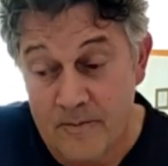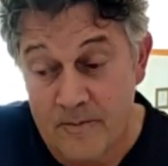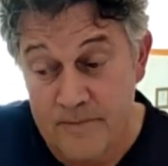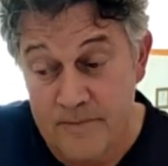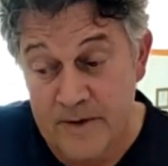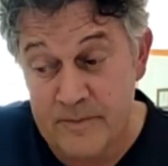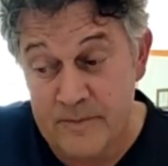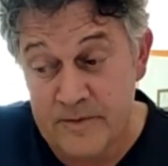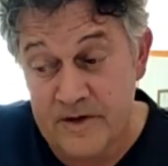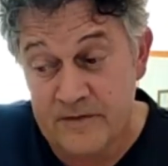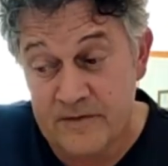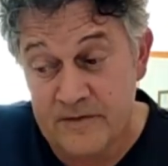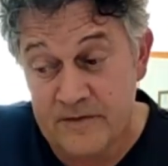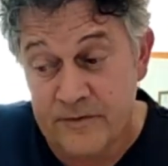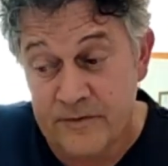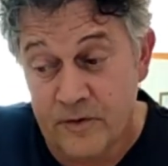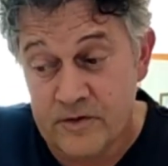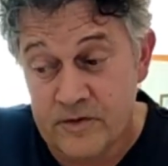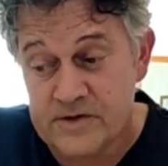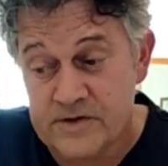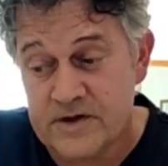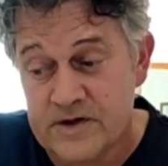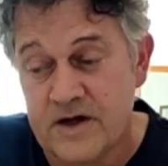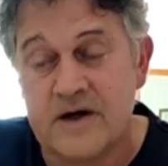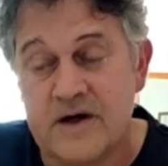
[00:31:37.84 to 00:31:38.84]
permanent
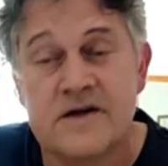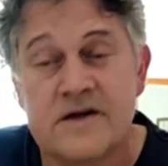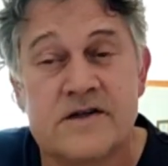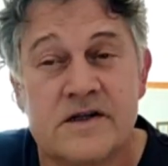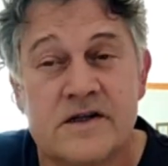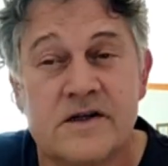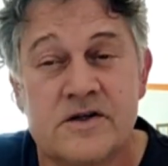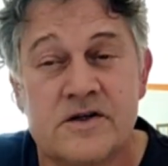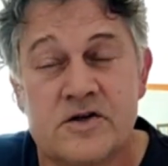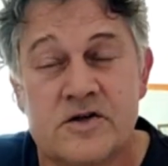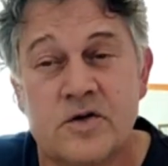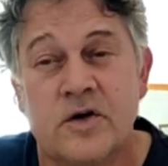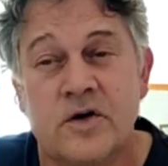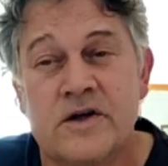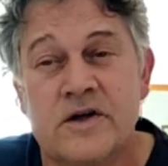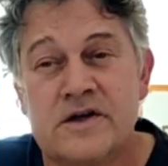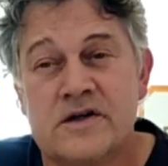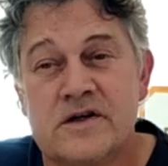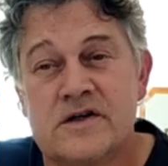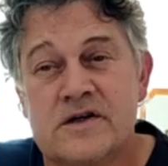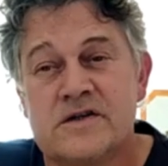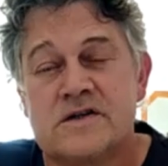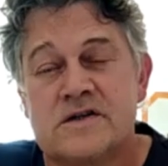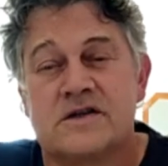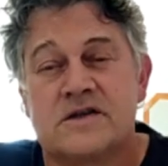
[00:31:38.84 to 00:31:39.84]
force guys that joined
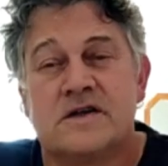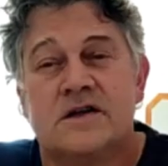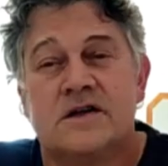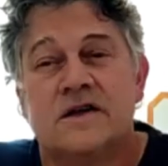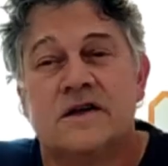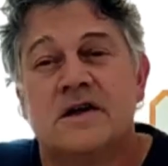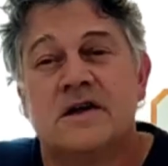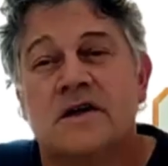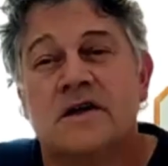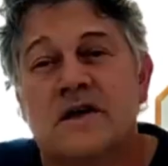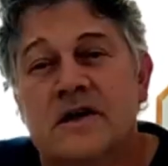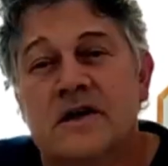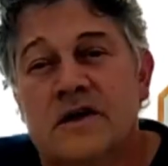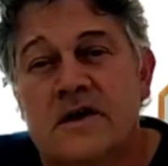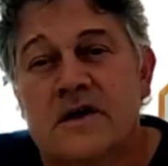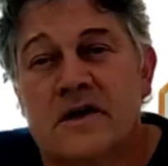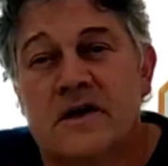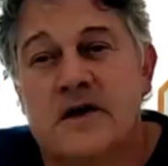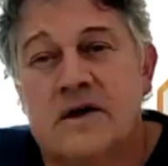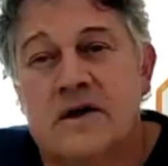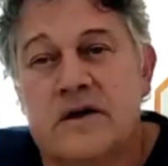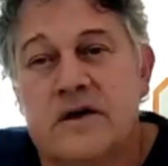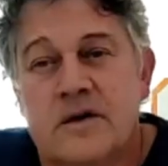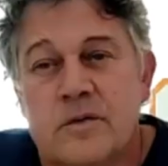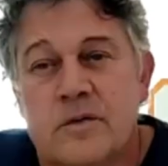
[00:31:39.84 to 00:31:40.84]
us.
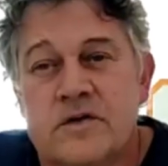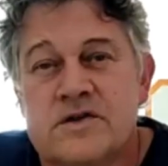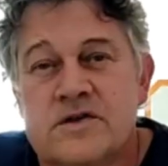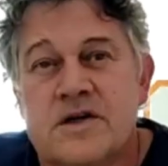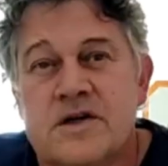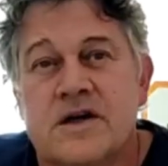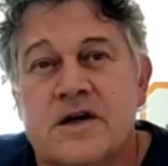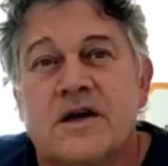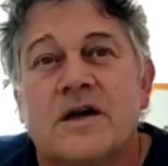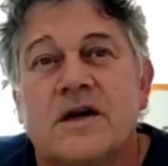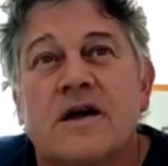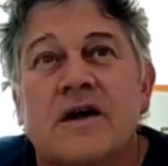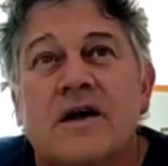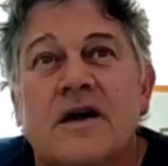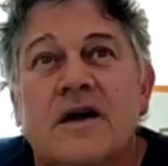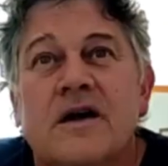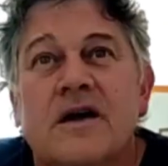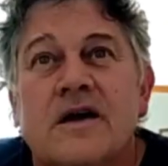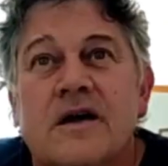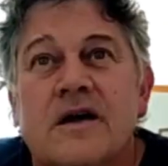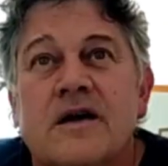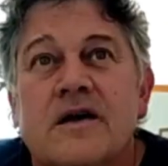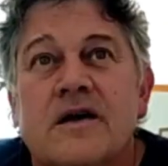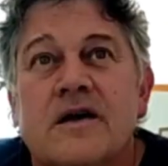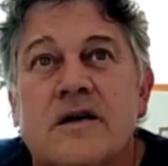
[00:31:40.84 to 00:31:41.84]
There was a
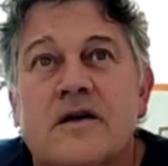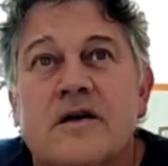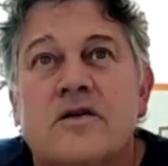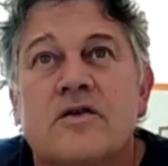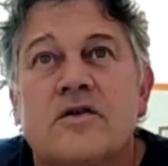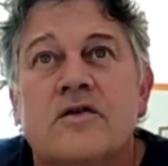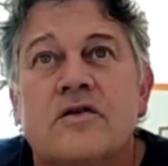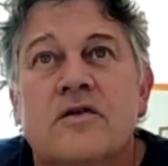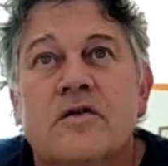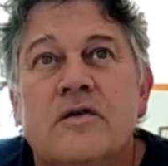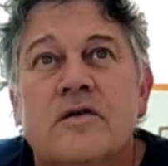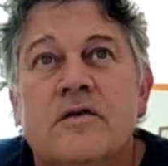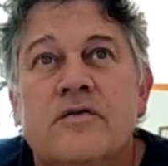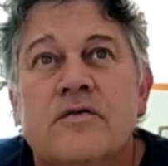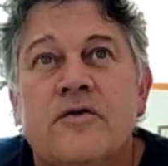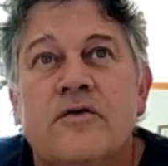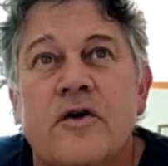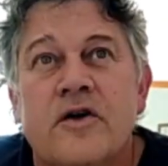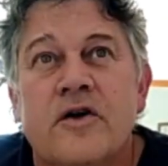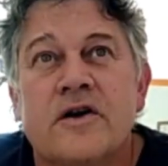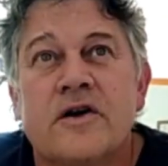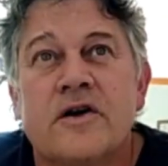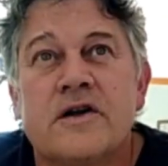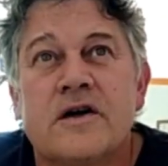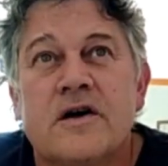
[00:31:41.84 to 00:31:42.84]
three
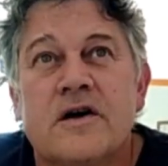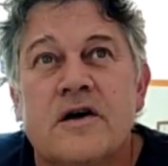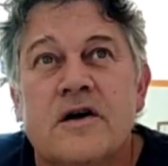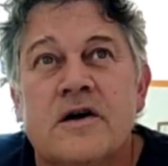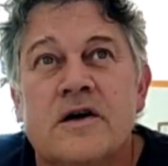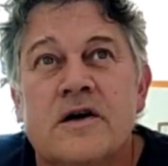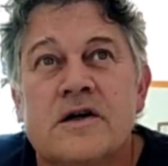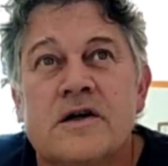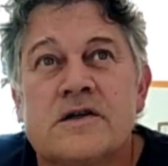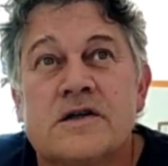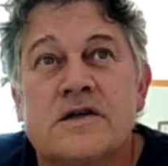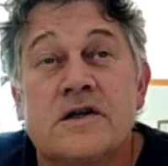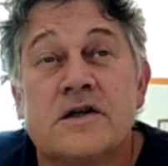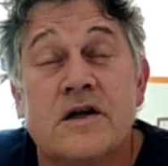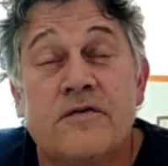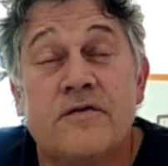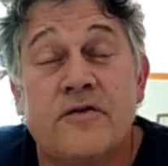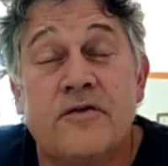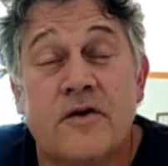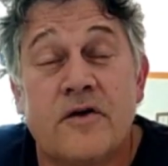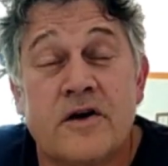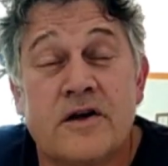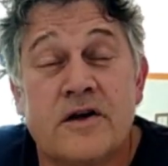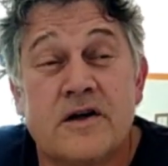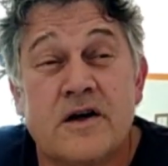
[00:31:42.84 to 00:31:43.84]
foreigner guys,
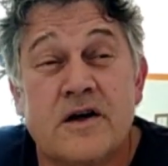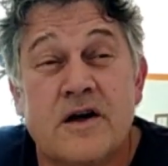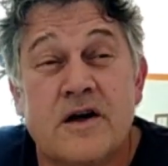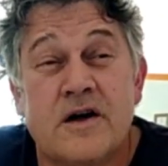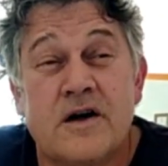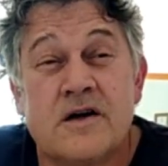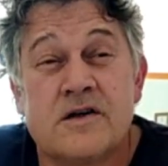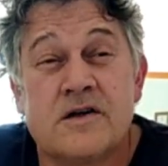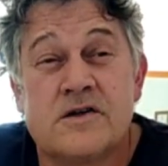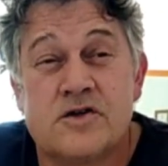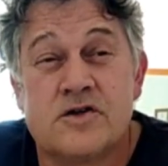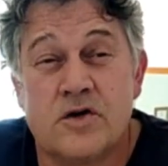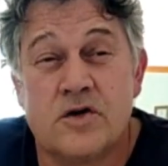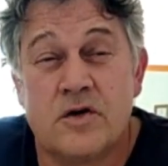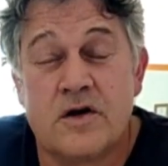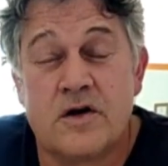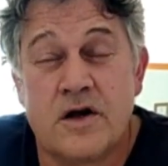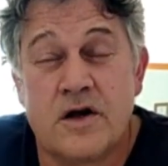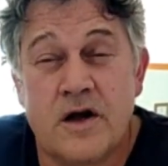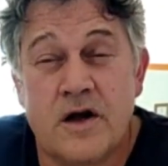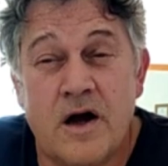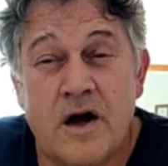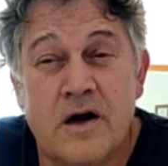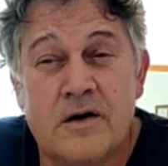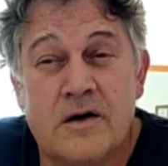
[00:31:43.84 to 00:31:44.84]

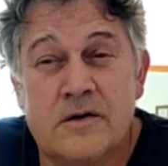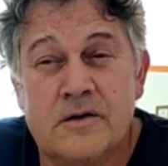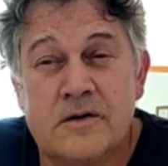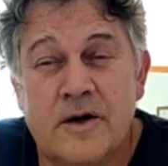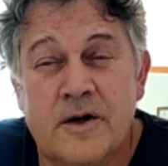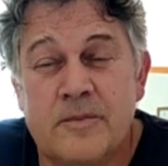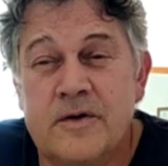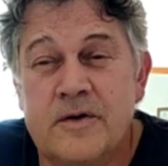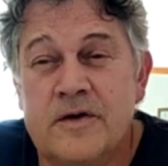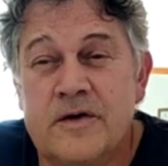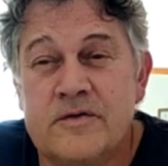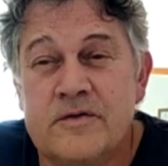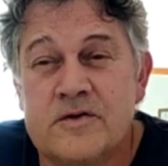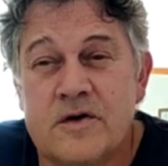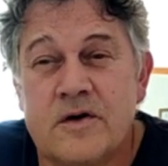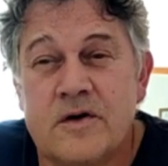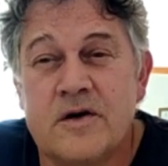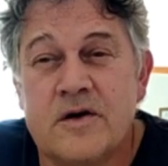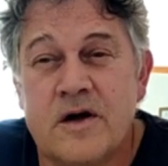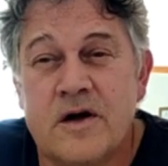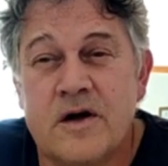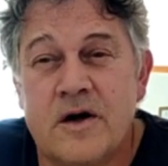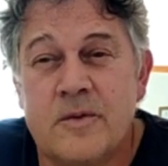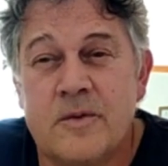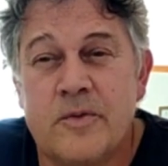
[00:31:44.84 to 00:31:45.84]
Jock Gow. I believe
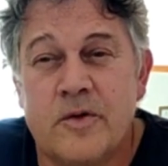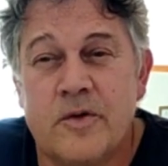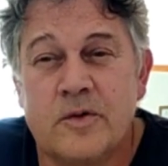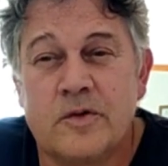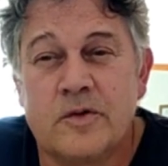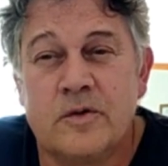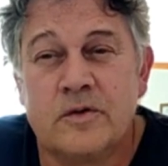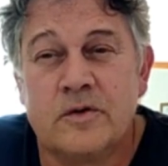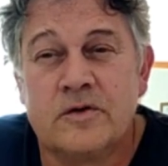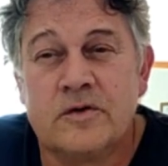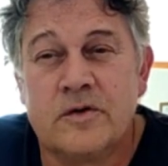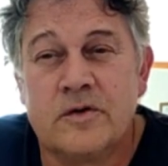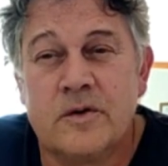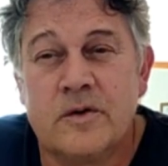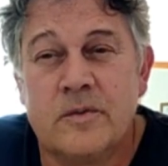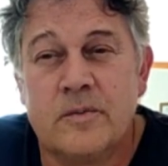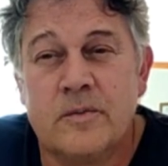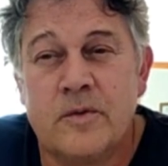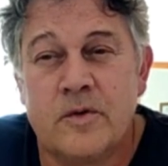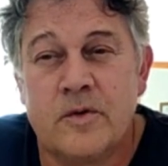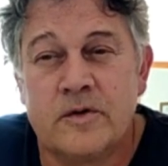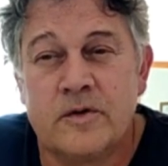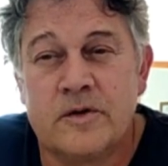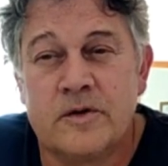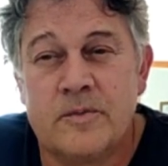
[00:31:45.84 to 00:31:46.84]
Jock Gow also
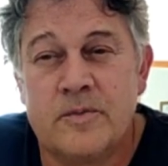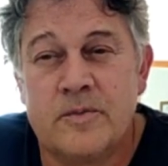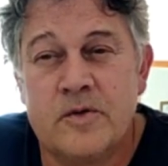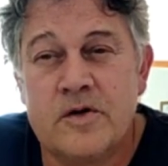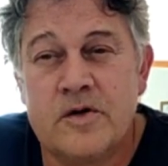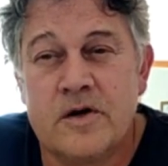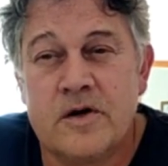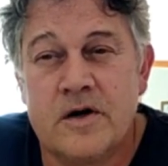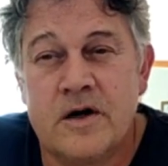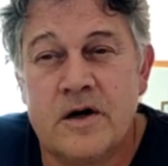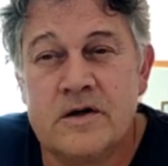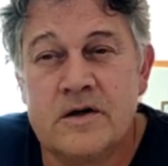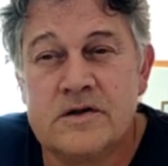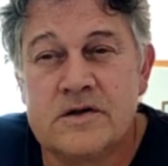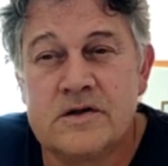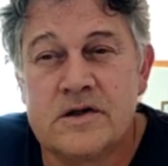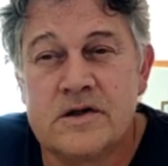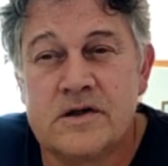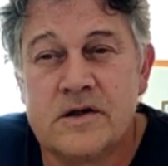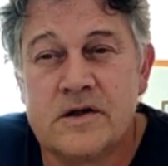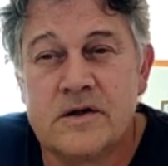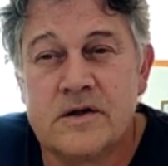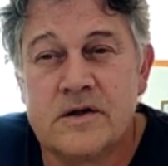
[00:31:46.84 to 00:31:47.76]
brought a book out.